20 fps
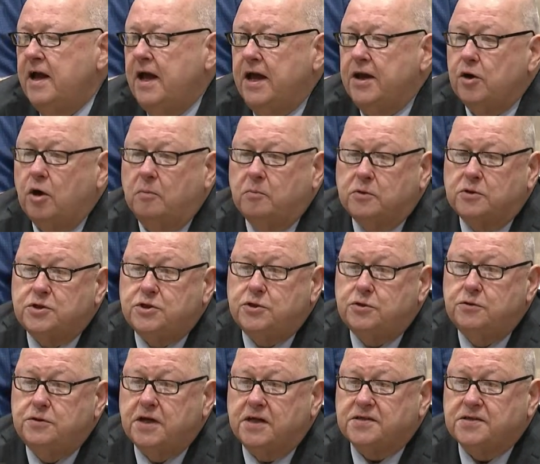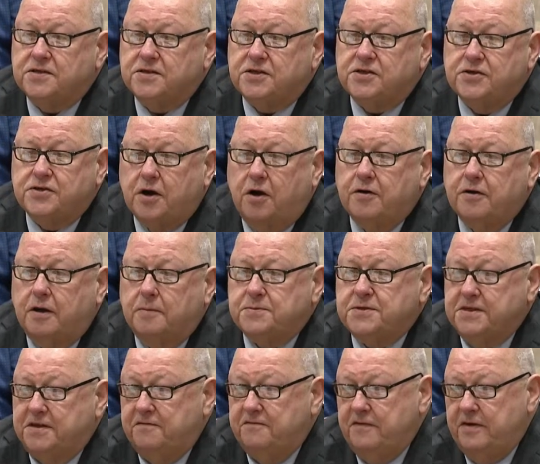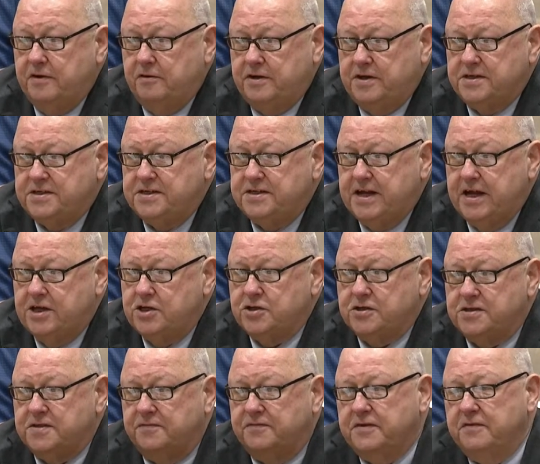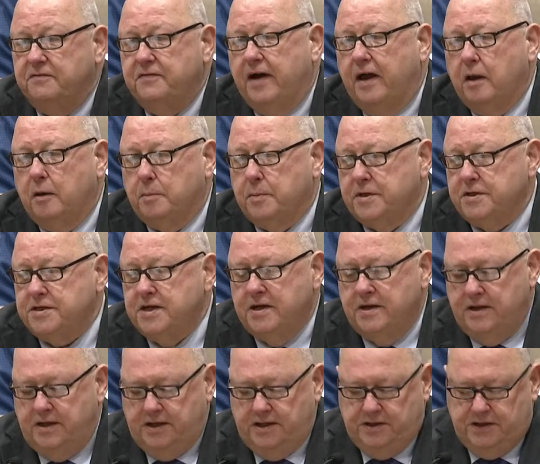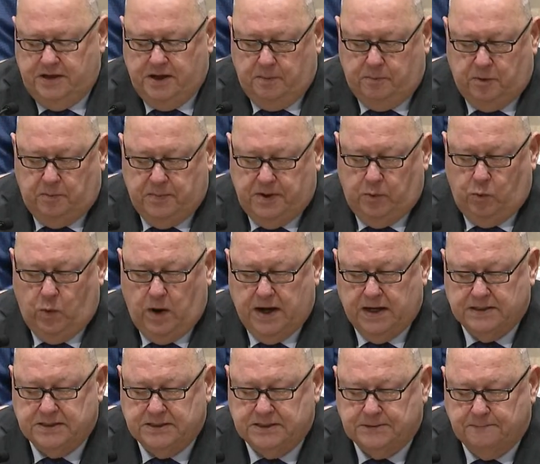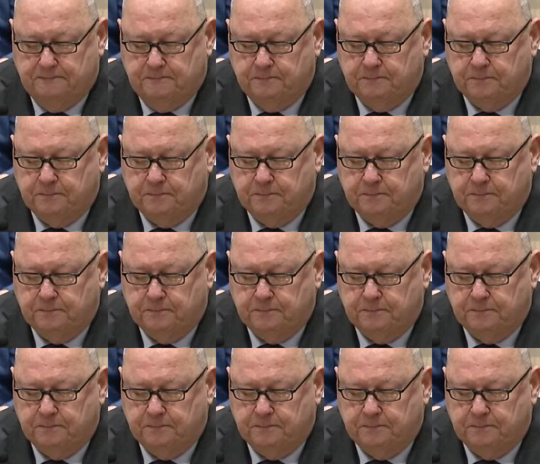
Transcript: and almost two dozen startups in various stages of development in the upper Midwest.